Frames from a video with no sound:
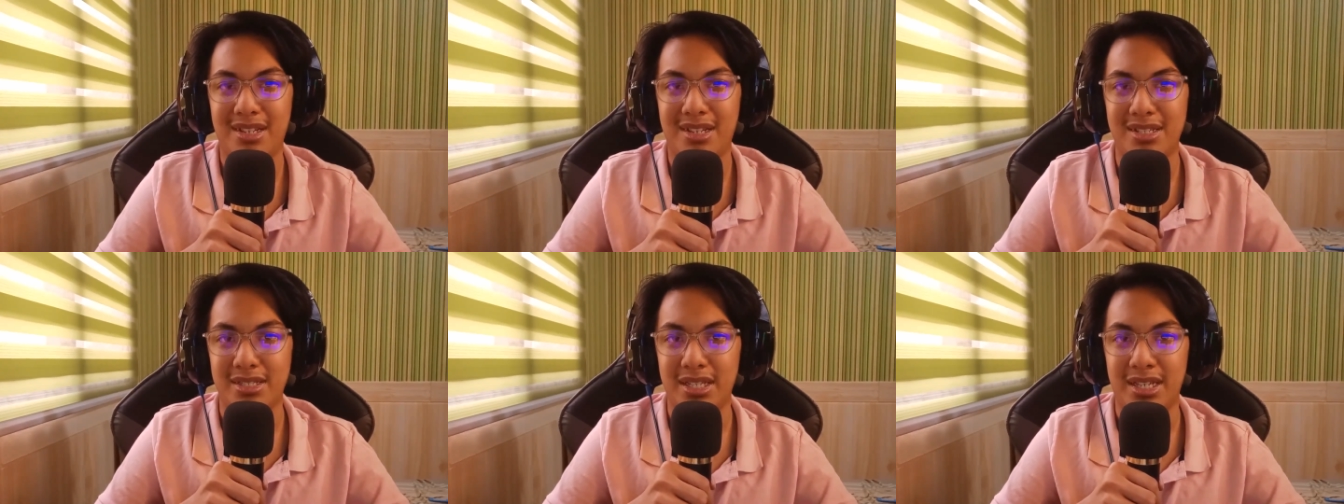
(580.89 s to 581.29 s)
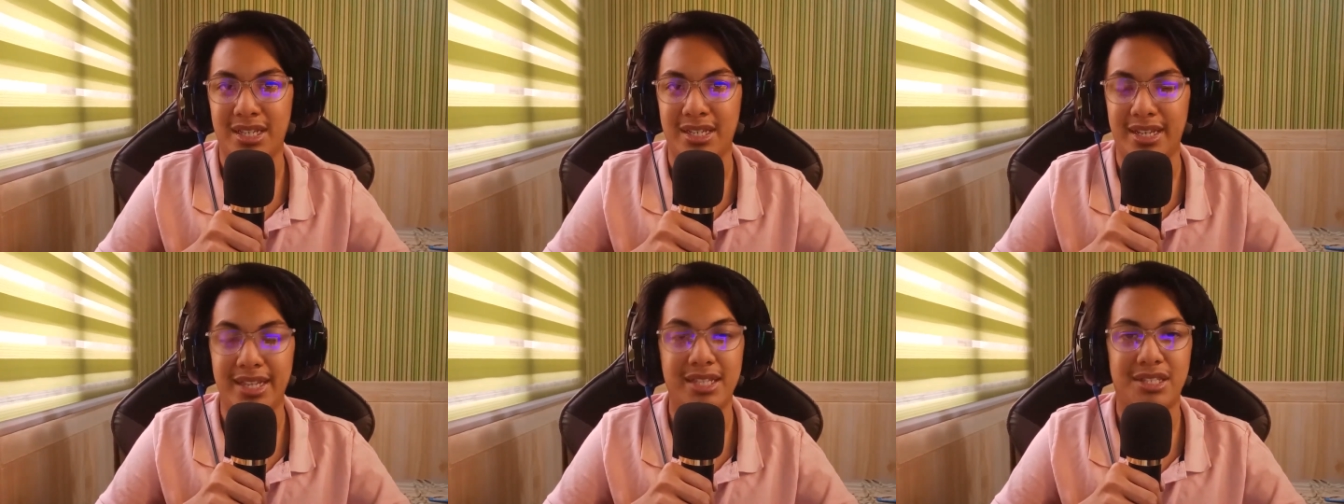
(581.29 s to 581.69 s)
the
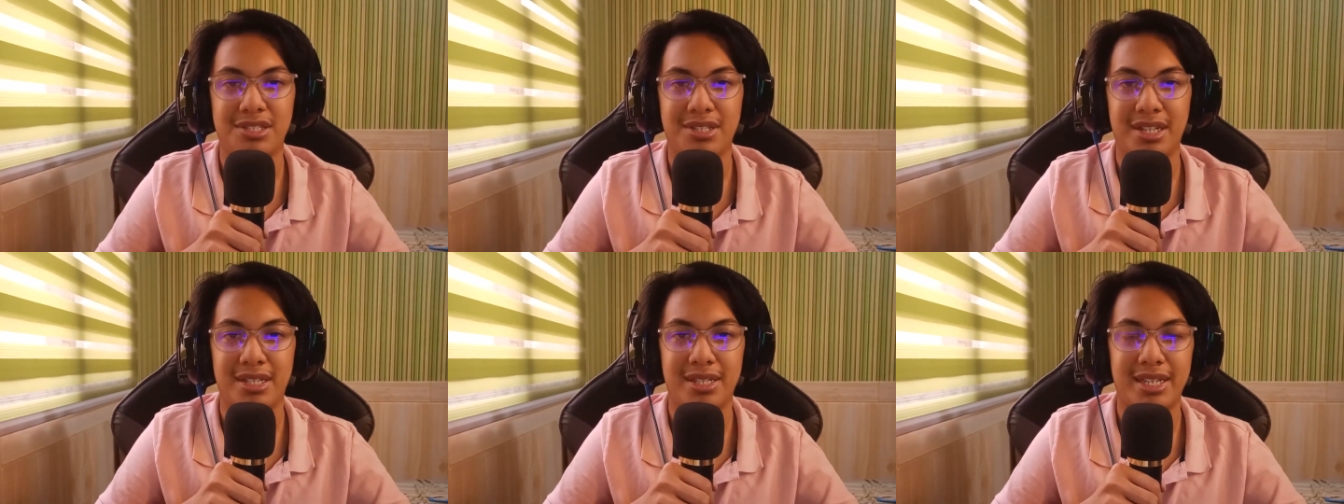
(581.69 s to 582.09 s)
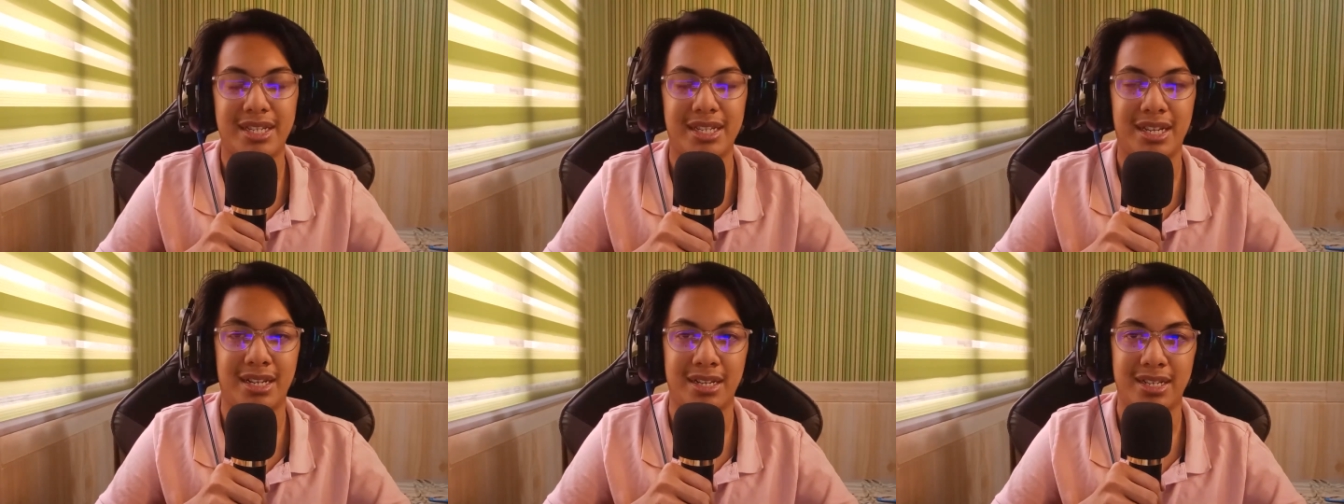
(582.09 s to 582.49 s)
internet
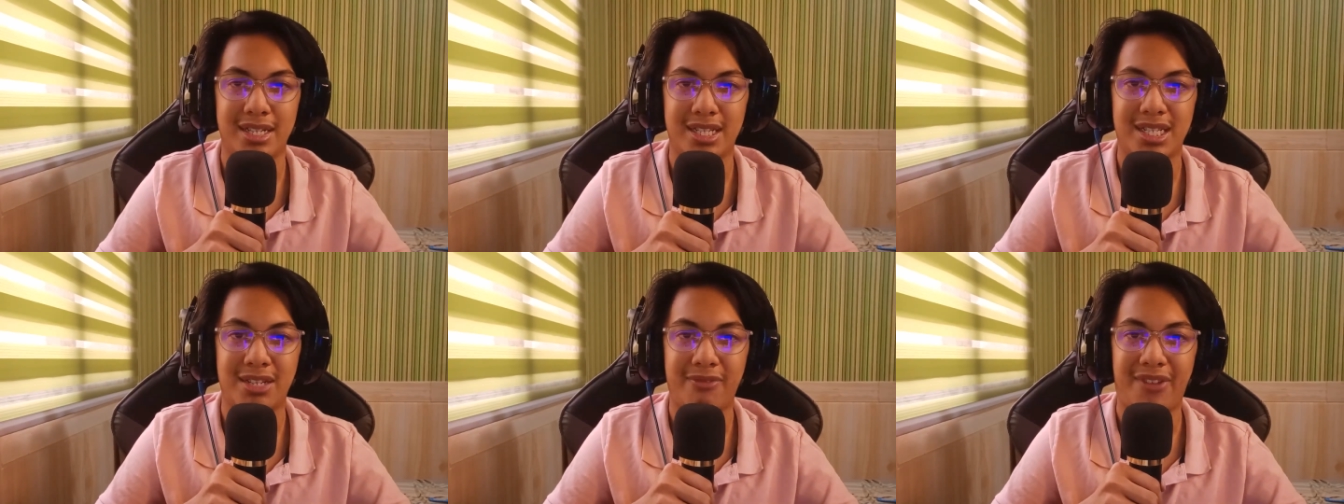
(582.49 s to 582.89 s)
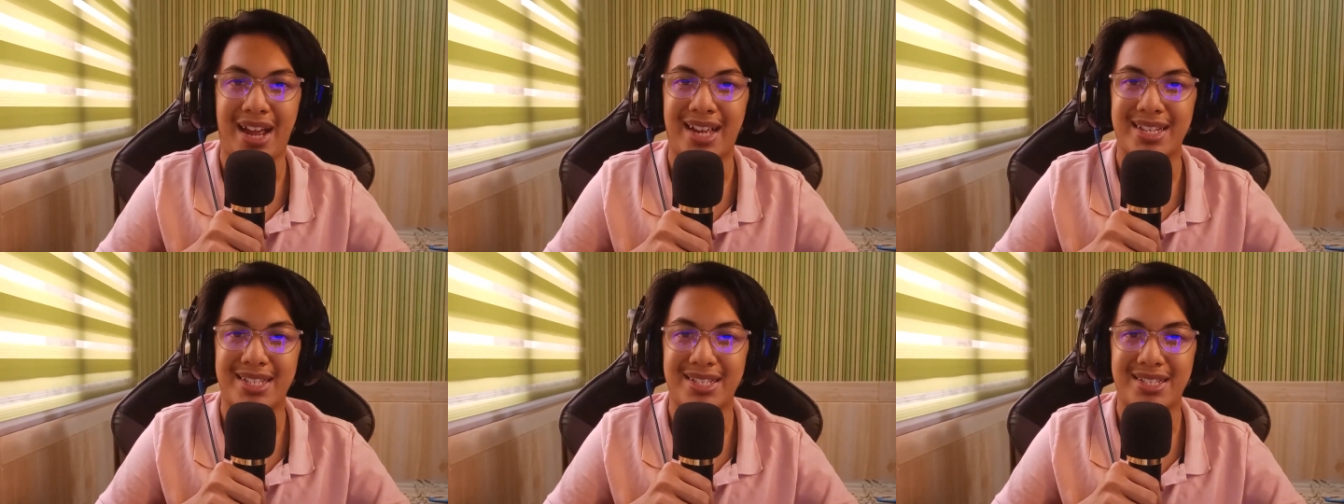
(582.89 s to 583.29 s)
signal is
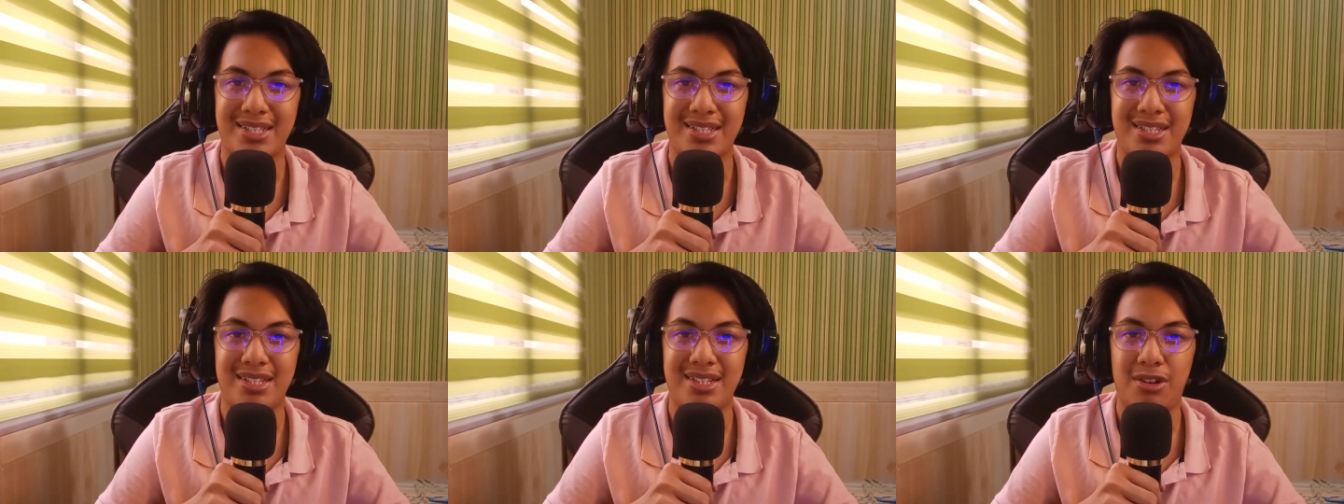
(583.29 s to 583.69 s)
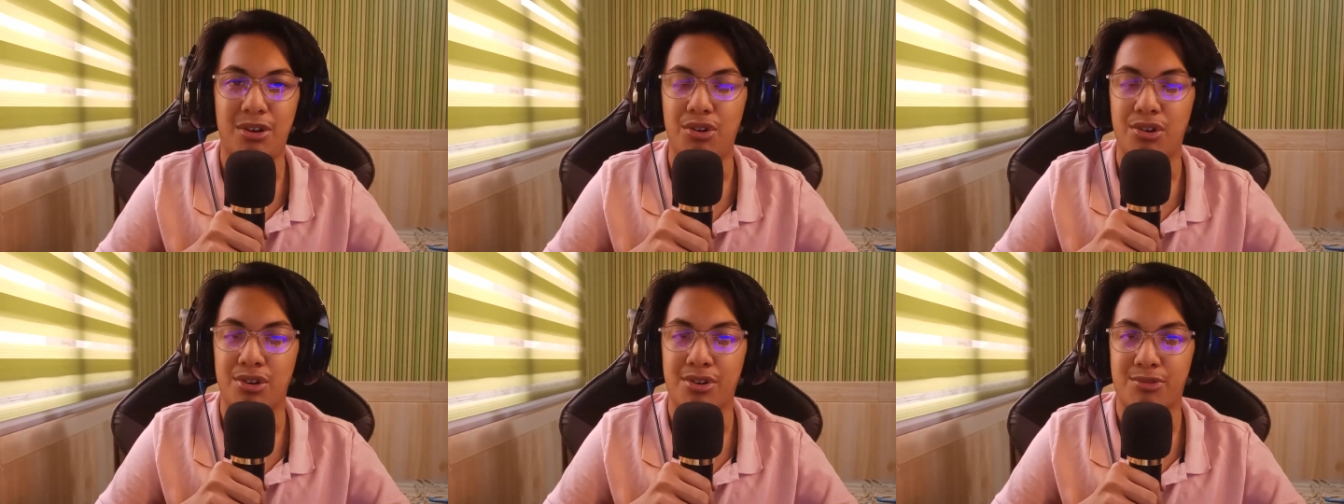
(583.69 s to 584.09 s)
fast
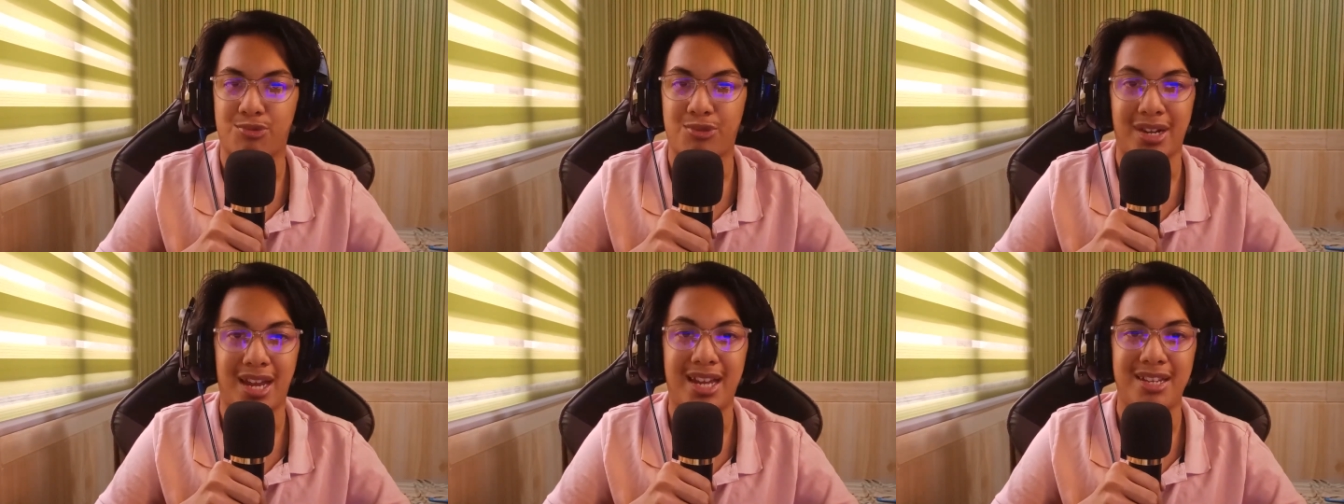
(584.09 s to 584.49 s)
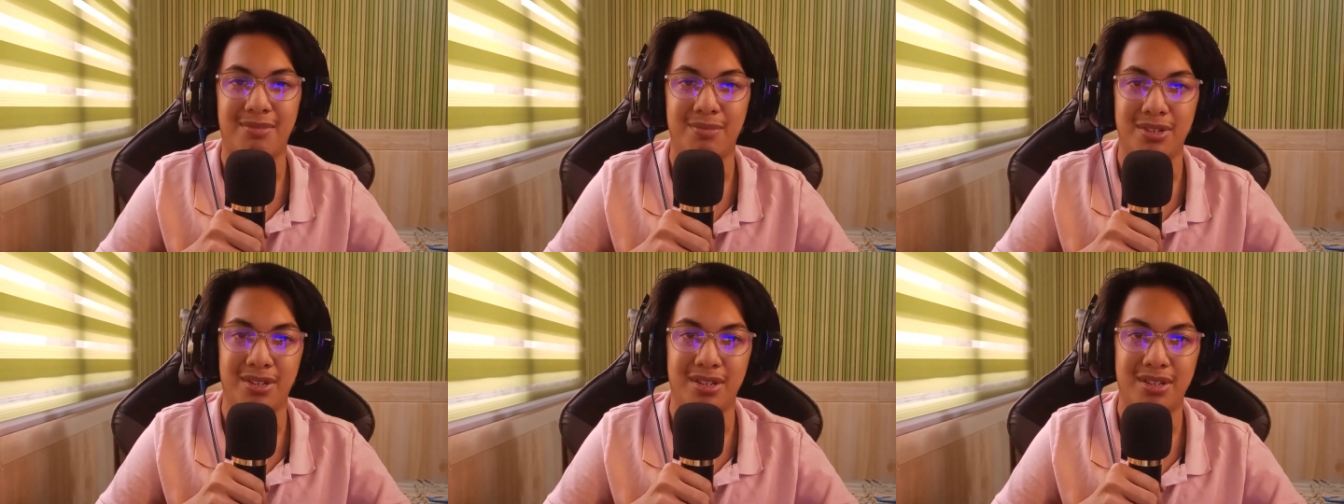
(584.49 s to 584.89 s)
or
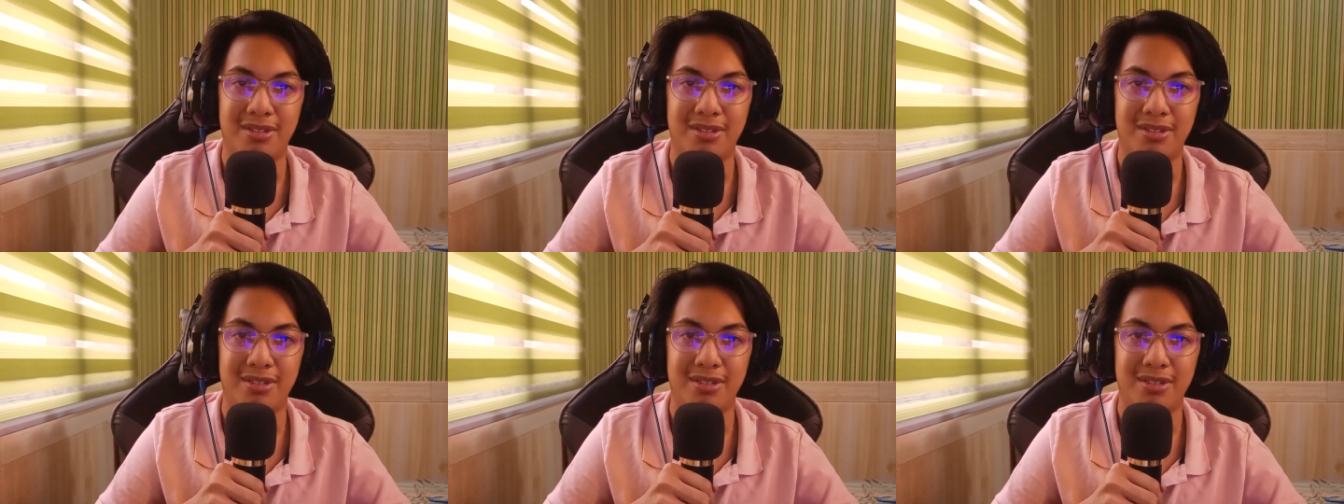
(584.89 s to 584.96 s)
reliable.